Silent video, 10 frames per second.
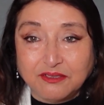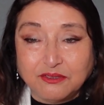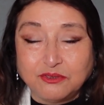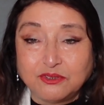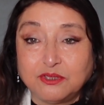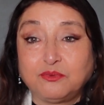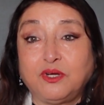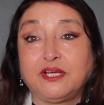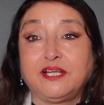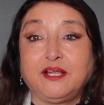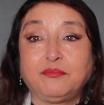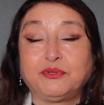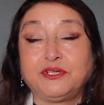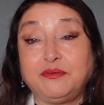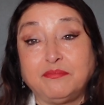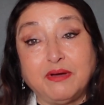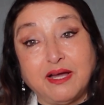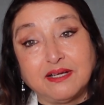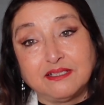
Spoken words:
you're going to say, well, I cannot bring him back.